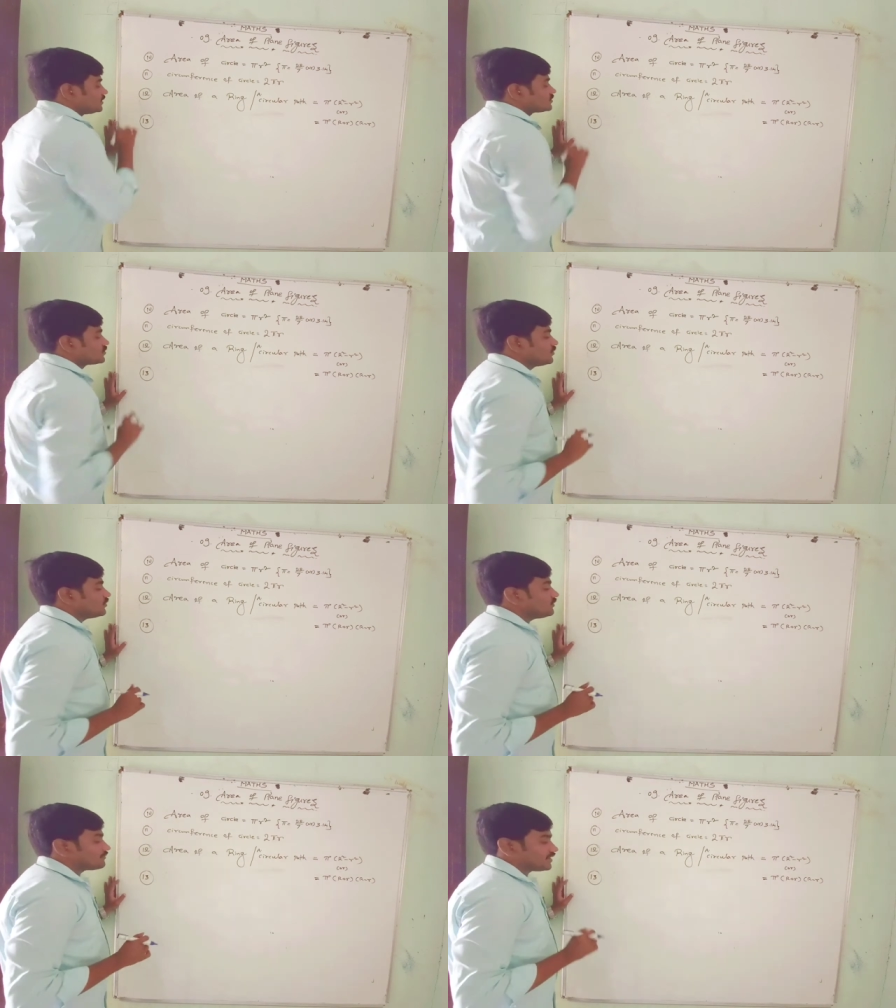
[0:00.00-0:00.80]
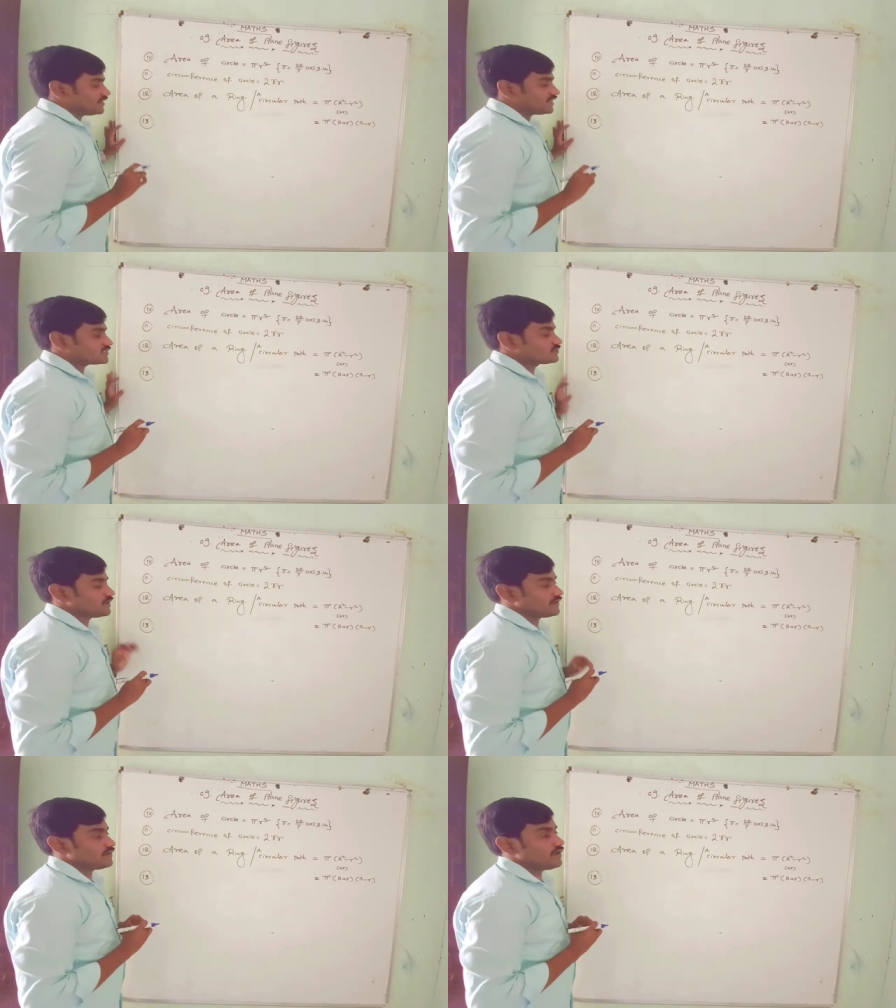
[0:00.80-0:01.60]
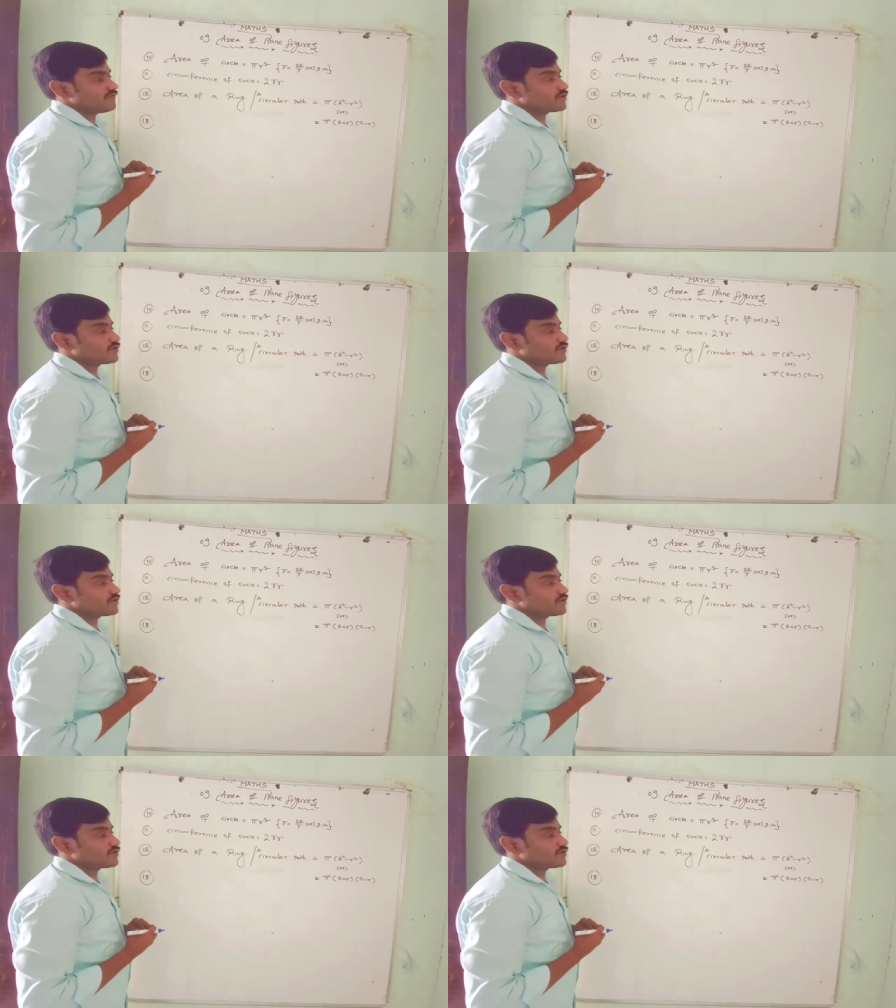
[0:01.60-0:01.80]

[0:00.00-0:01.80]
So the next one